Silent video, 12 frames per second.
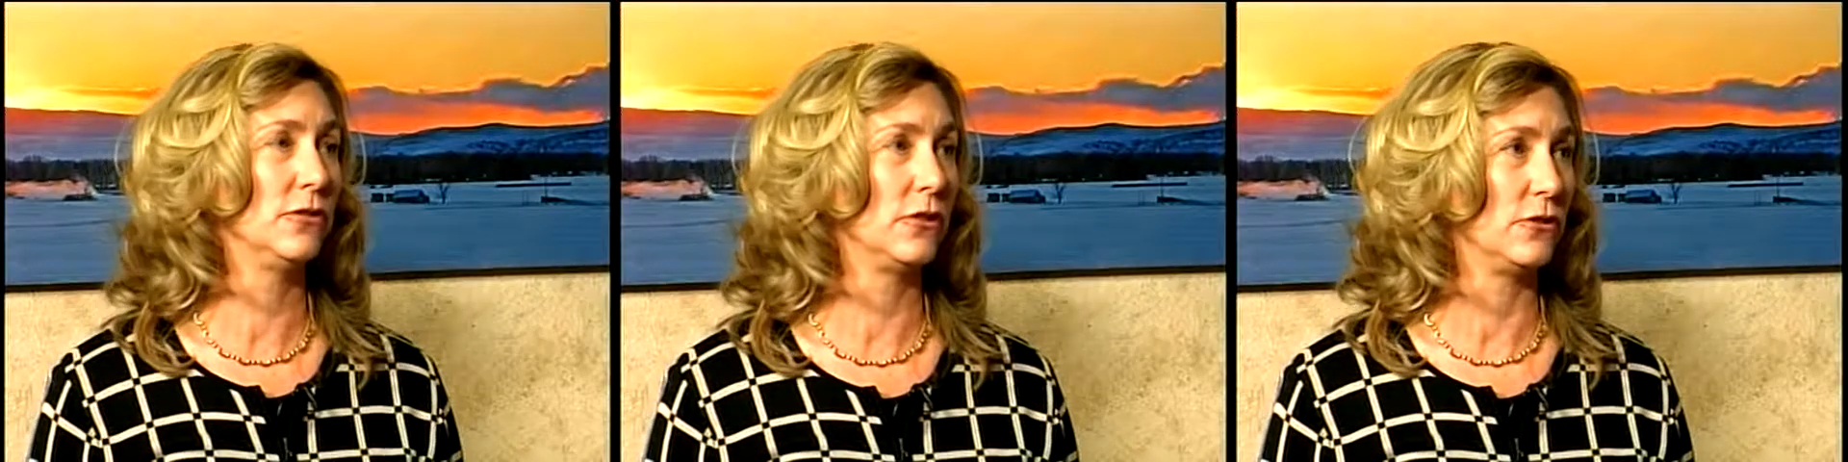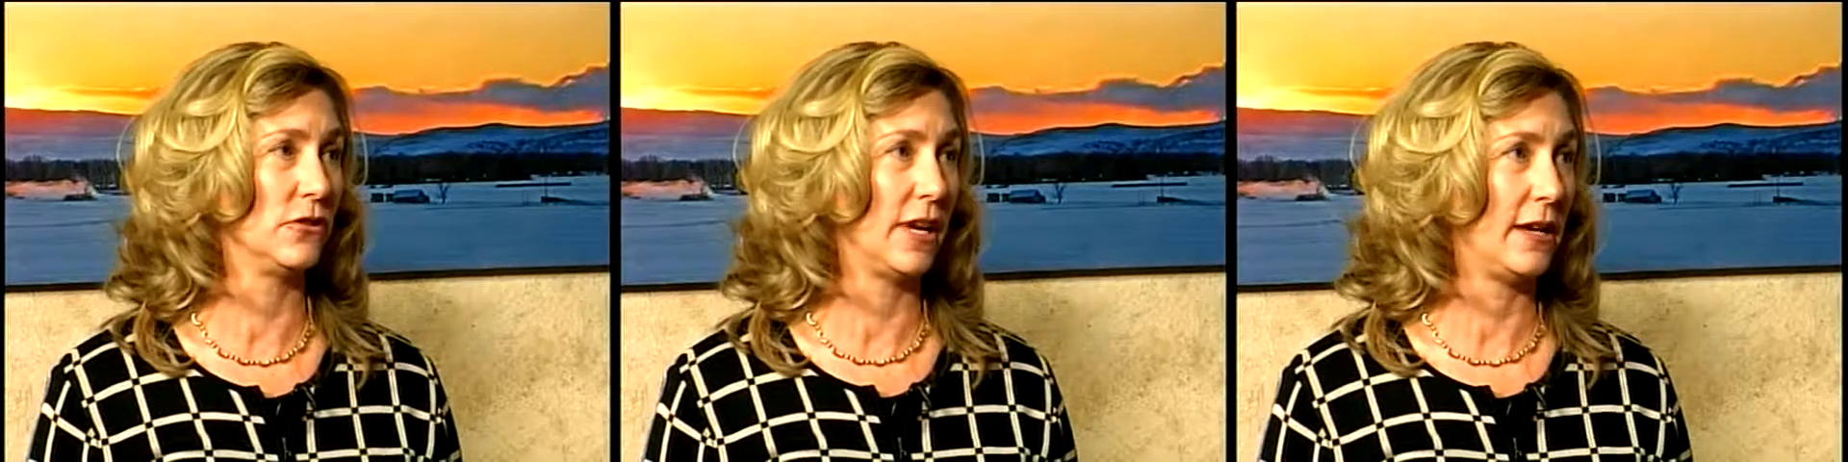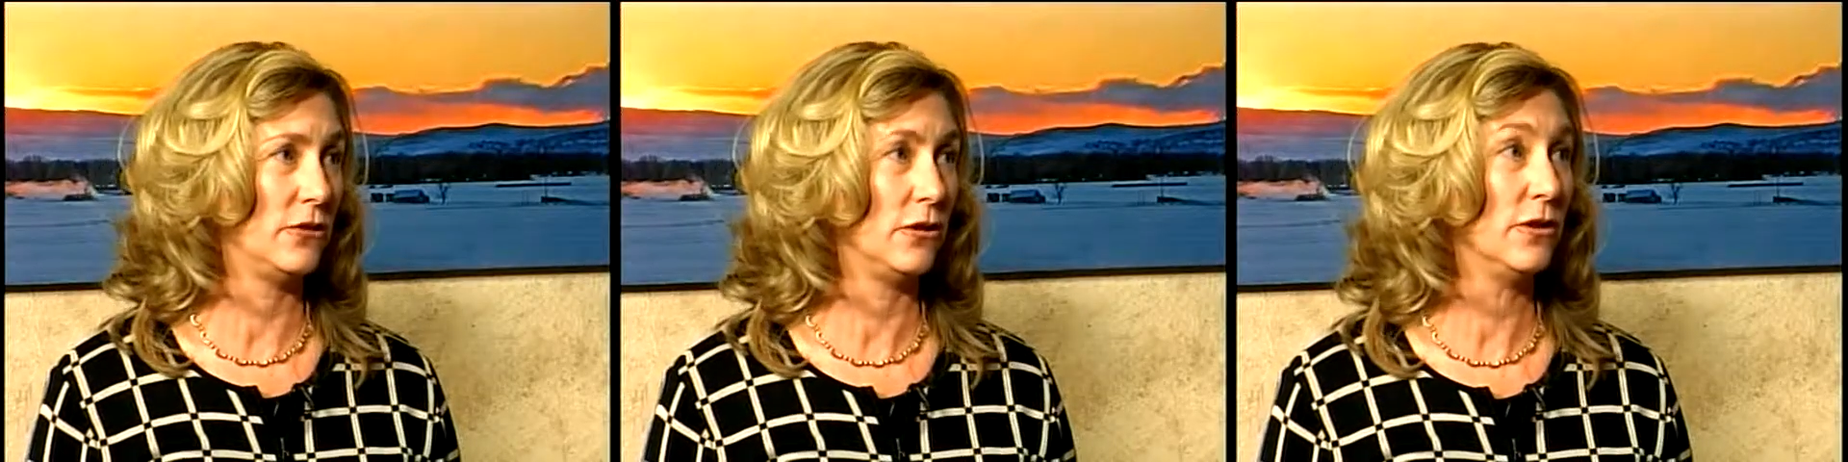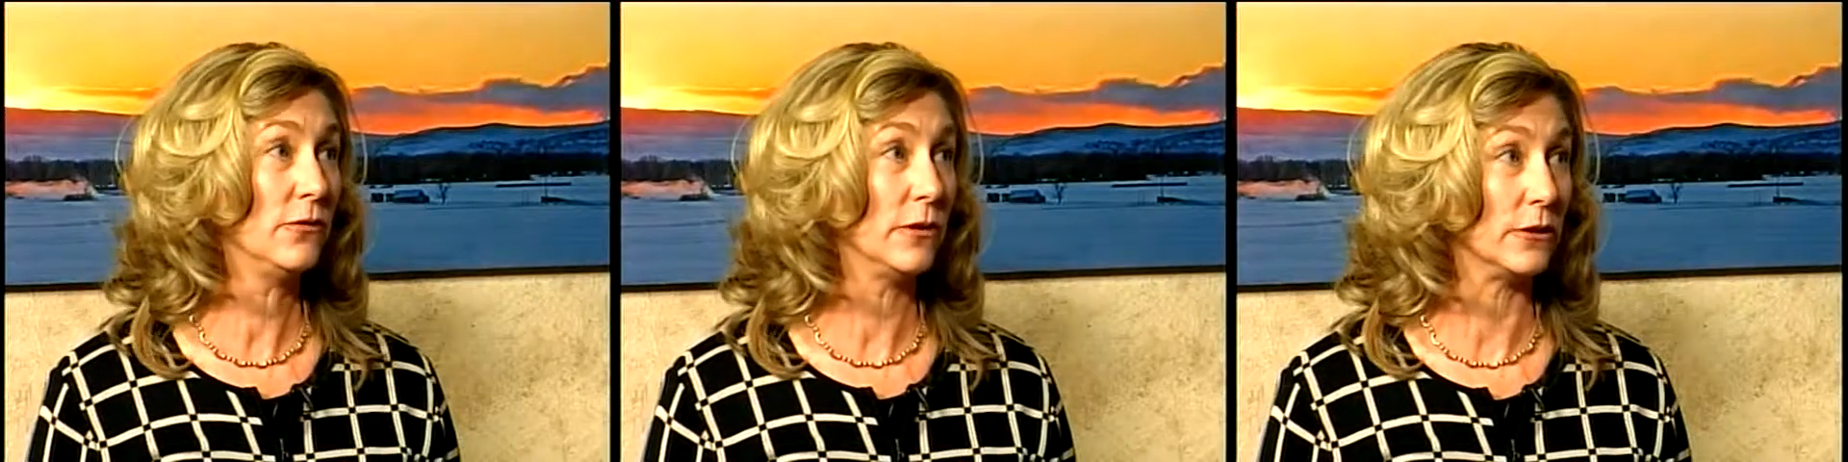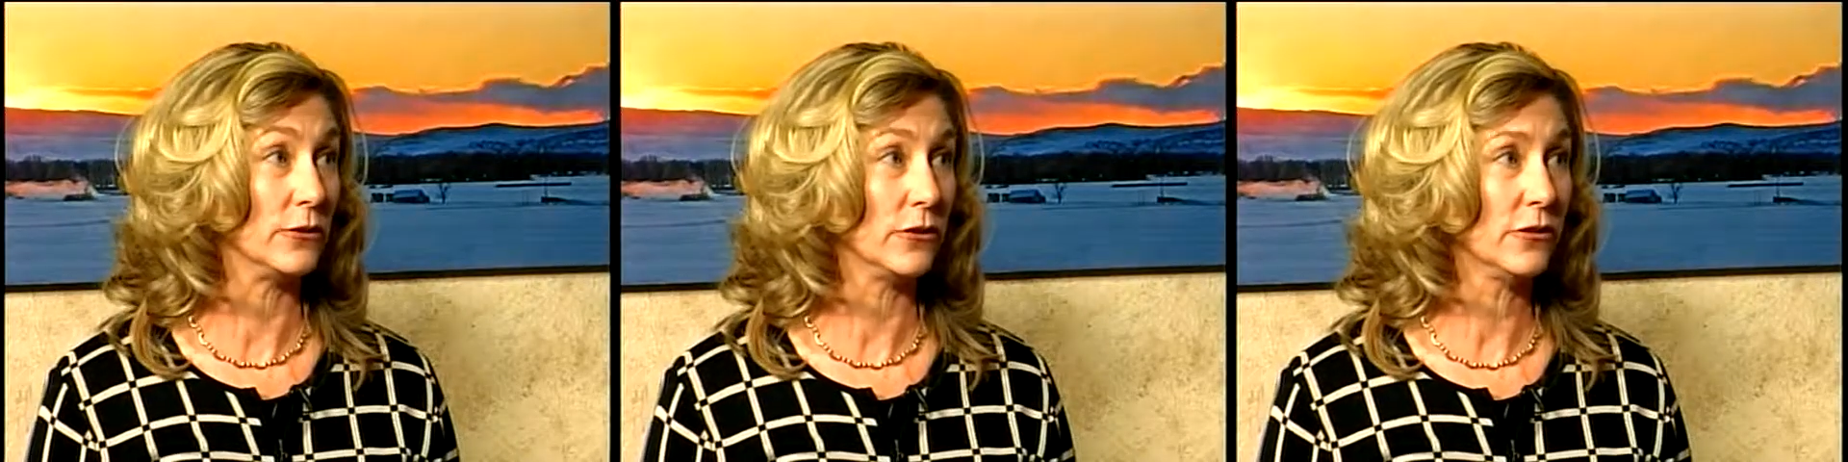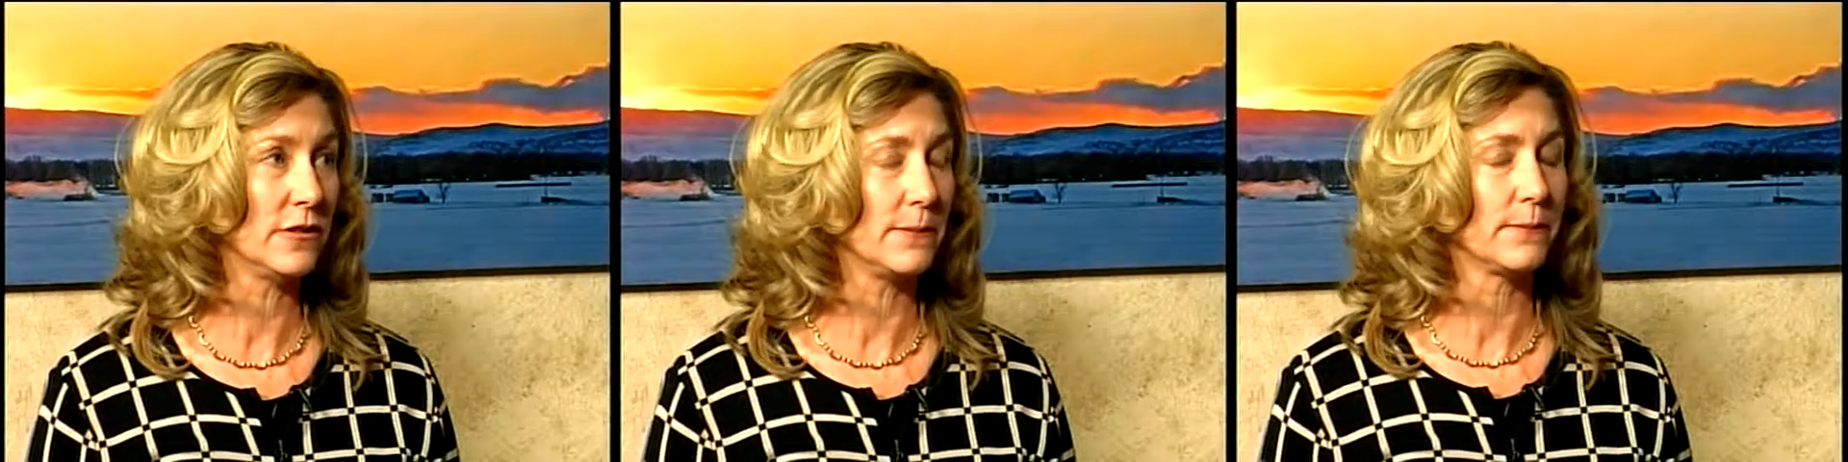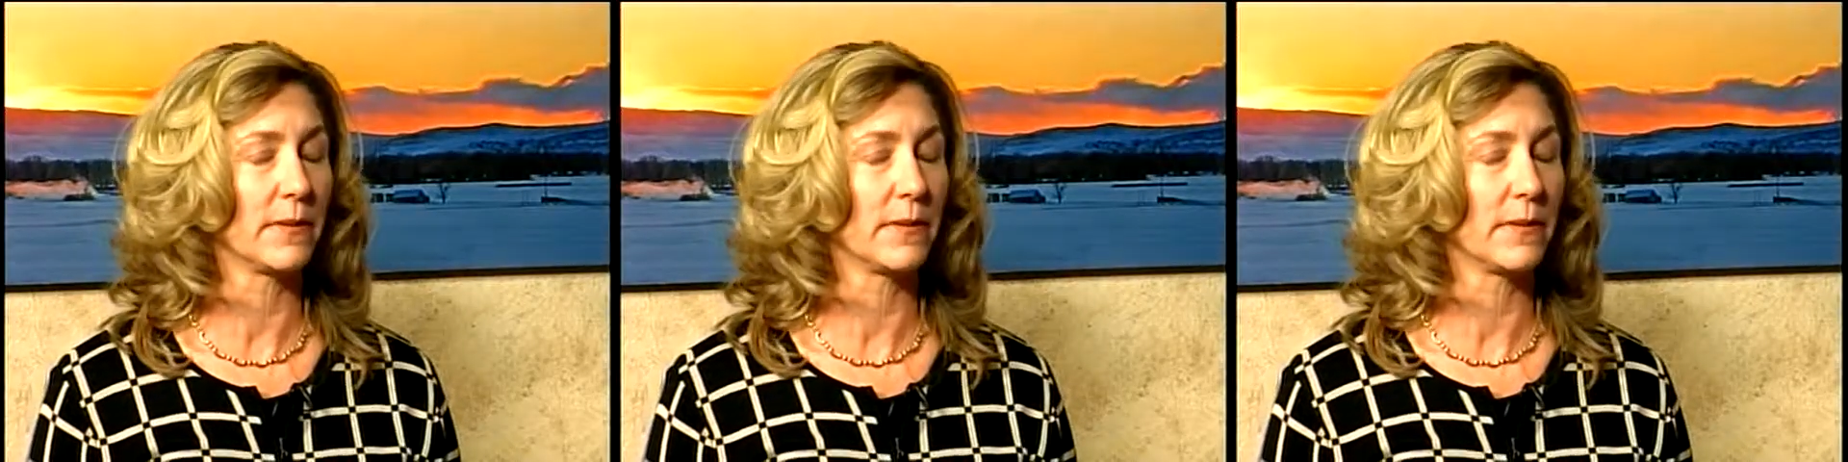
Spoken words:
Association of Realtors,